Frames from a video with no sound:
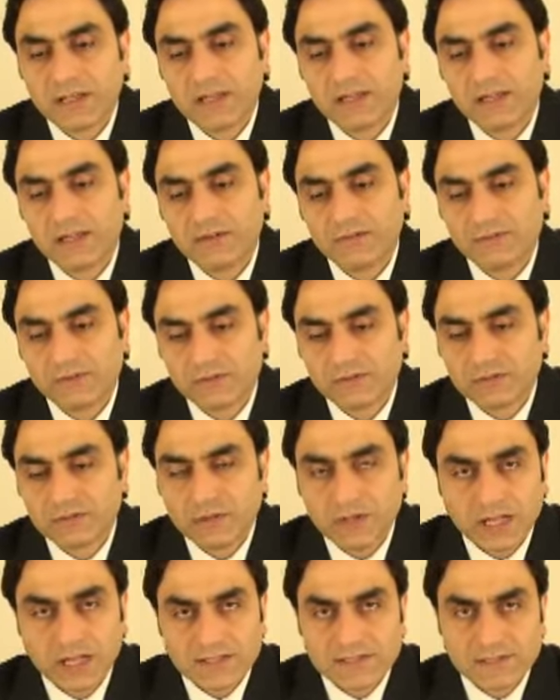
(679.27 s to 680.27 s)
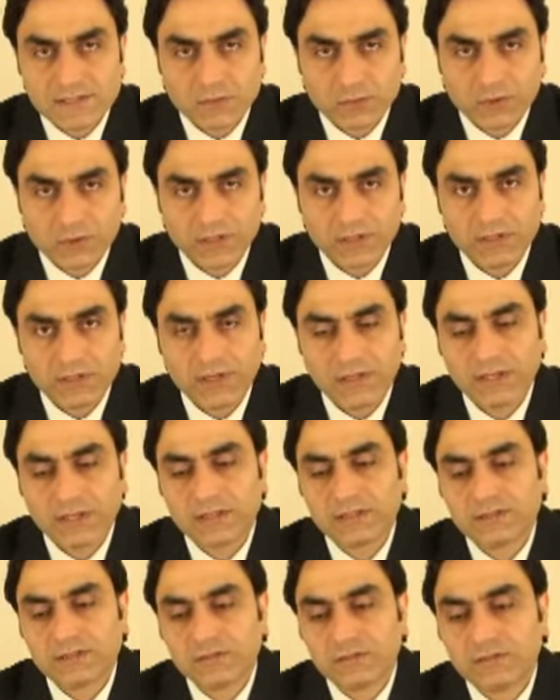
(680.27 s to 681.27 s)
uh, for the last one
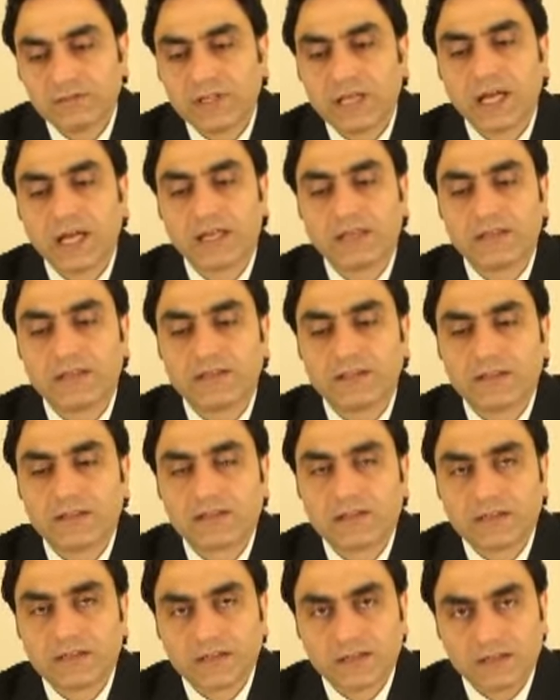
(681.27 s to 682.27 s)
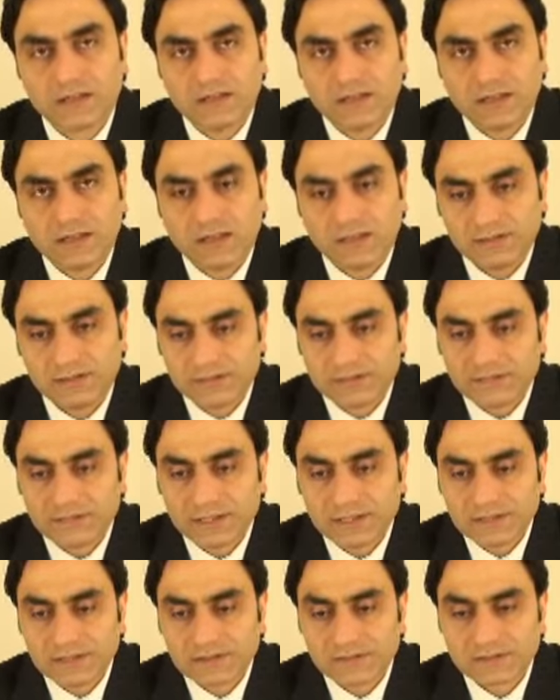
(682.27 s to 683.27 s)
and to die uh, at the
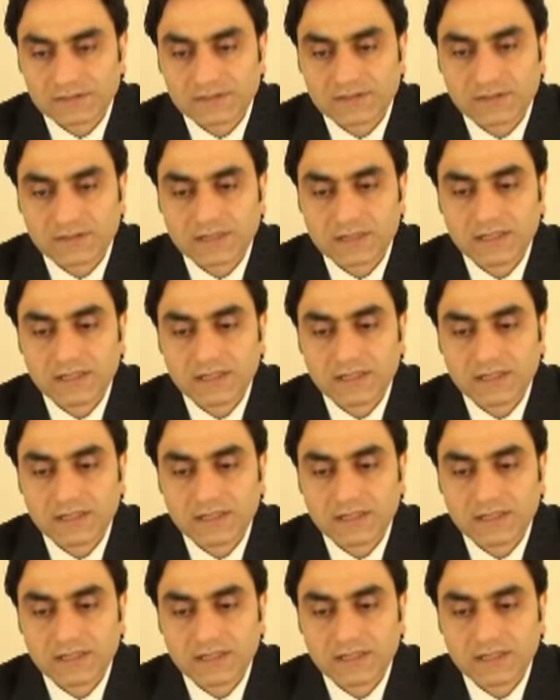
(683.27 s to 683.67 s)
desert